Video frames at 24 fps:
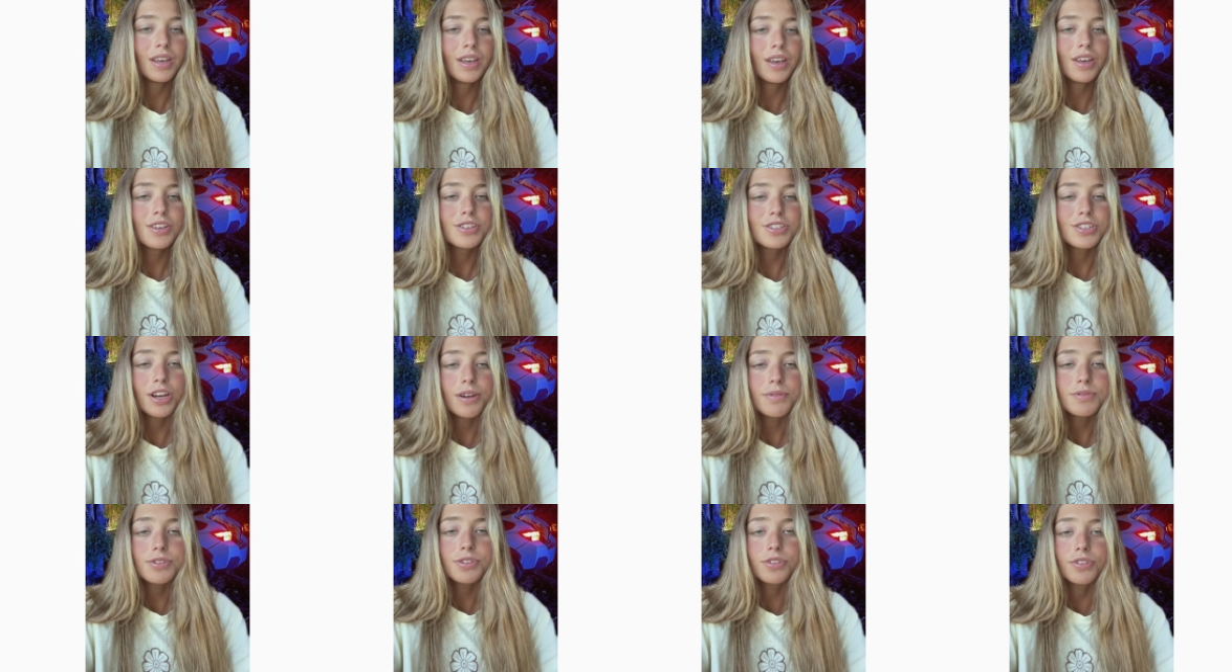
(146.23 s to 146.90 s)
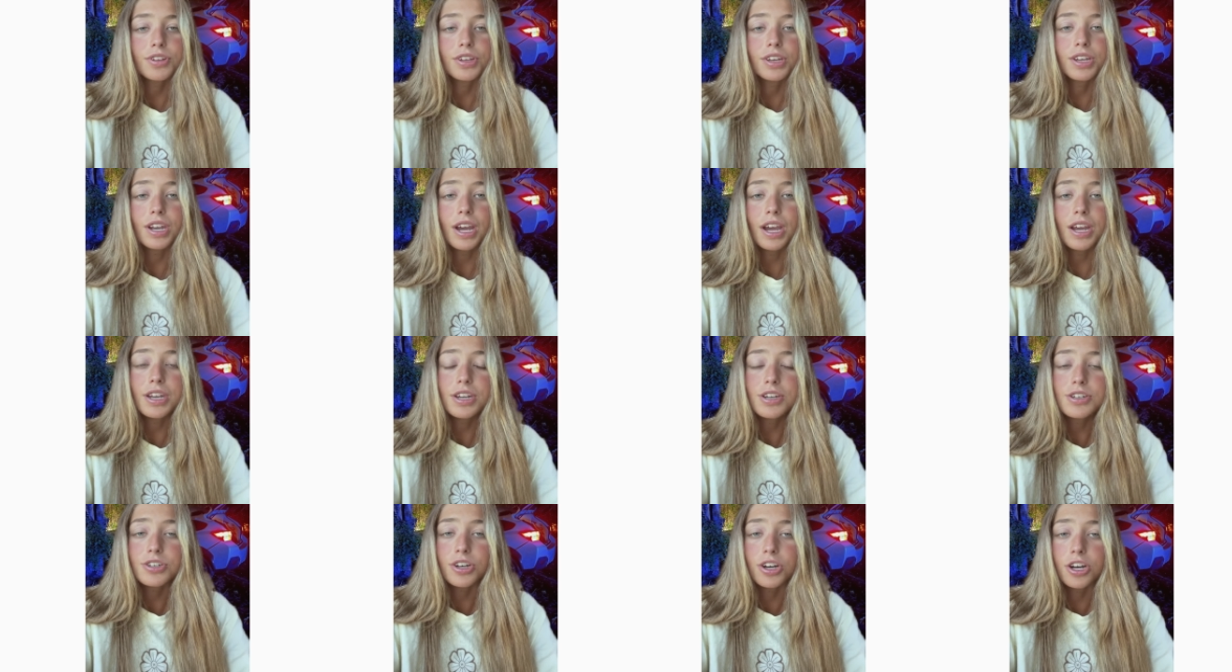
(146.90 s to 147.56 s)
Stop scrolling. I
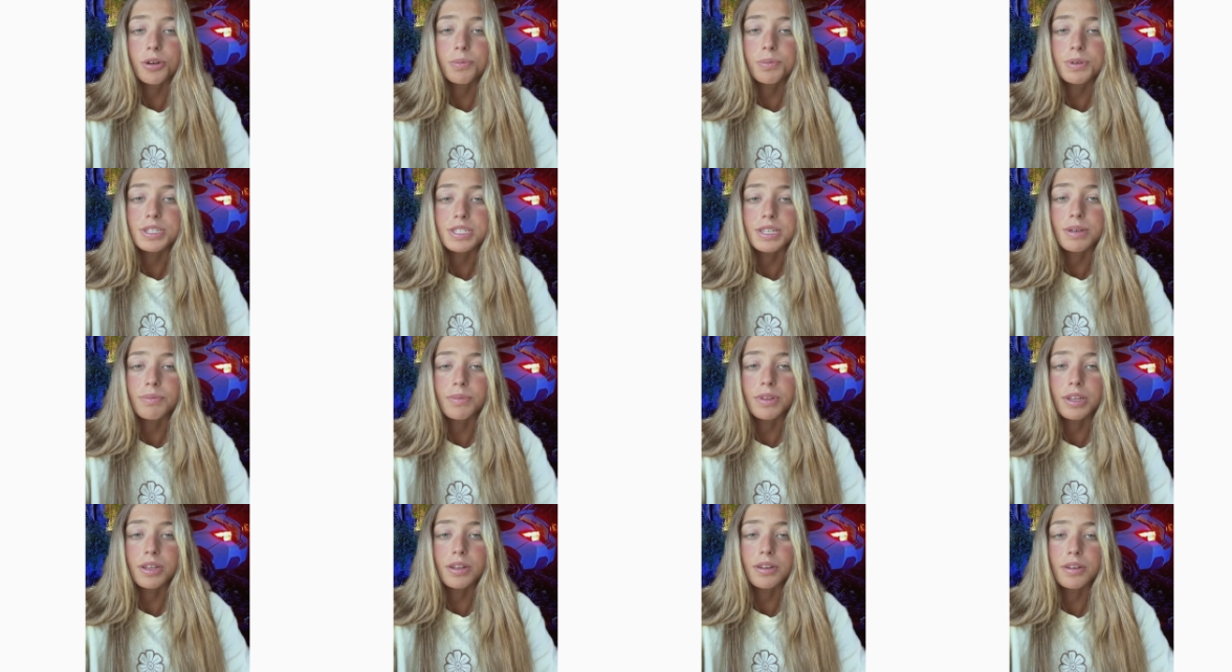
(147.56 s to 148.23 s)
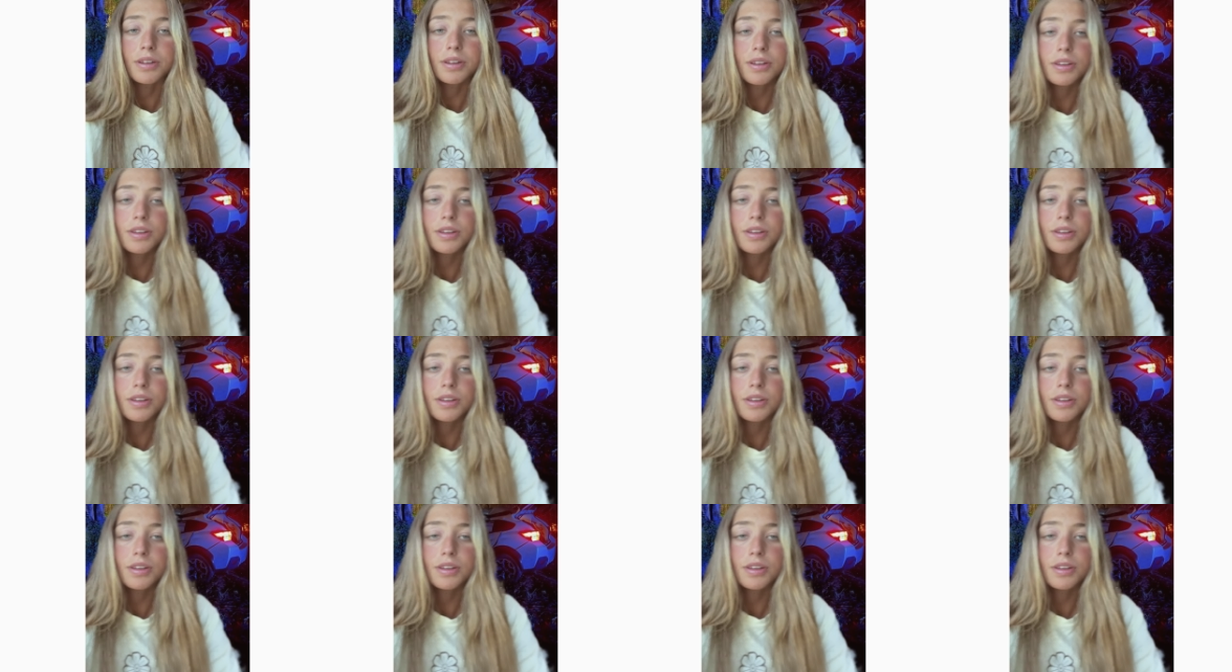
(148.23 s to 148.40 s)
need your help with something.